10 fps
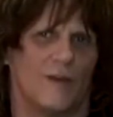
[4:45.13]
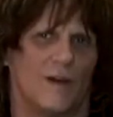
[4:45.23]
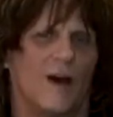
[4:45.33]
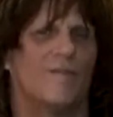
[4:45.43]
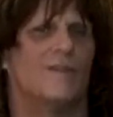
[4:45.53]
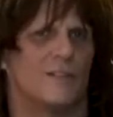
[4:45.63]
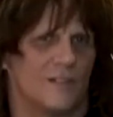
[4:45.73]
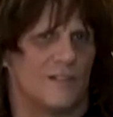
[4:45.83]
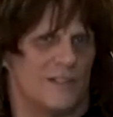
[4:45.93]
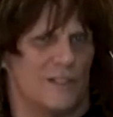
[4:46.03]

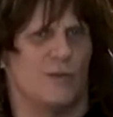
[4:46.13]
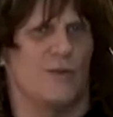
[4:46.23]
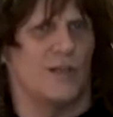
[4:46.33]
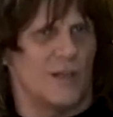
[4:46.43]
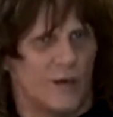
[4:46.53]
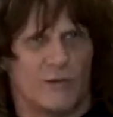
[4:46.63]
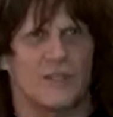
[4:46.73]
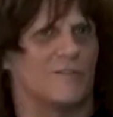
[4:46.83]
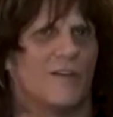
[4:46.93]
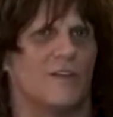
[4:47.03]
obviously to you, but it colors
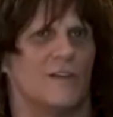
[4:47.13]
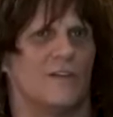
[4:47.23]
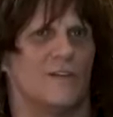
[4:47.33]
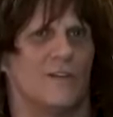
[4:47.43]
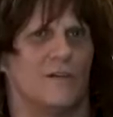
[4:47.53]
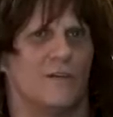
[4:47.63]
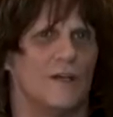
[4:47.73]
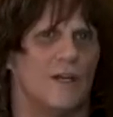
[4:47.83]
everything you do.